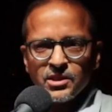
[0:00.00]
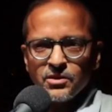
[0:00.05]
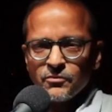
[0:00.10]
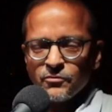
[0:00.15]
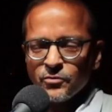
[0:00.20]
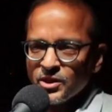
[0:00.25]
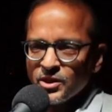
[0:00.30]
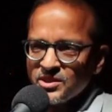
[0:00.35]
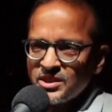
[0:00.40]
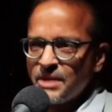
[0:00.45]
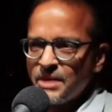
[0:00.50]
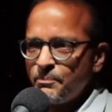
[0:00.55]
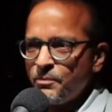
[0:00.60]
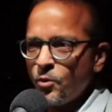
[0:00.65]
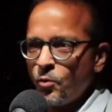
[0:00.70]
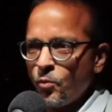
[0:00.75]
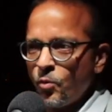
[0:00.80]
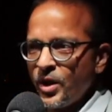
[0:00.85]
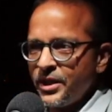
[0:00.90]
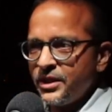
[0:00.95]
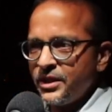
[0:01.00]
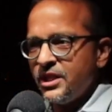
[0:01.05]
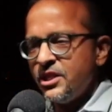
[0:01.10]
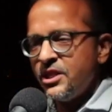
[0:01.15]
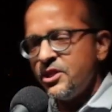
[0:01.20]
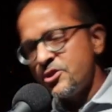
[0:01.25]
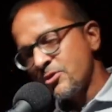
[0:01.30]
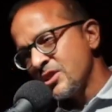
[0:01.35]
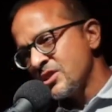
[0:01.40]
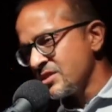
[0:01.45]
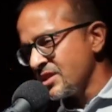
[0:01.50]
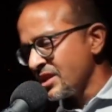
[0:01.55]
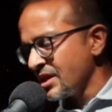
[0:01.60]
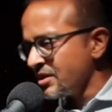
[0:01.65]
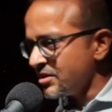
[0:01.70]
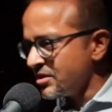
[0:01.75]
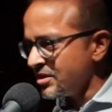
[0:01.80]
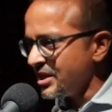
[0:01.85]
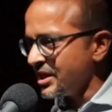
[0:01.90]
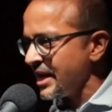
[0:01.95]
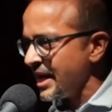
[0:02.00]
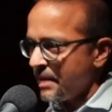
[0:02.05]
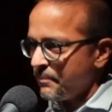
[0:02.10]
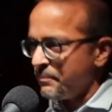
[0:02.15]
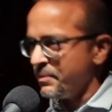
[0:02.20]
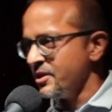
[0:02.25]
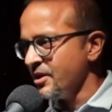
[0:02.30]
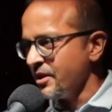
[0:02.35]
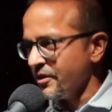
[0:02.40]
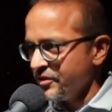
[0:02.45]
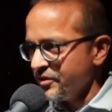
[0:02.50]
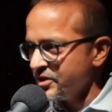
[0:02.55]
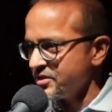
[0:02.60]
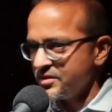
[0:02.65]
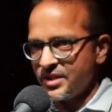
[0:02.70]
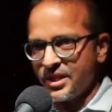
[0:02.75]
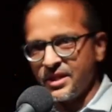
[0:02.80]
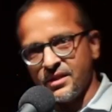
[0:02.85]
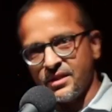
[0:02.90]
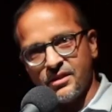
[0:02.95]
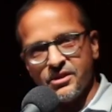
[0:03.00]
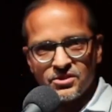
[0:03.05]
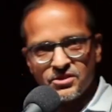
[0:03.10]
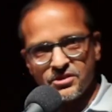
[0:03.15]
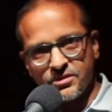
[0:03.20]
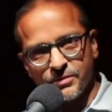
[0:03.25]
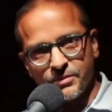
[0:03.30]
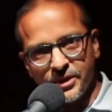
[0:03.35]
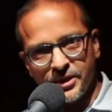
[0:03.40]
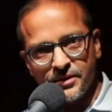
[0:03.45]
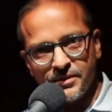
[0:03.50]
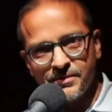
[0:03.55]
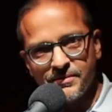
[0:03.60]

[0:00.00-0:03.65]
For example, what interesting thing happened on this day in history?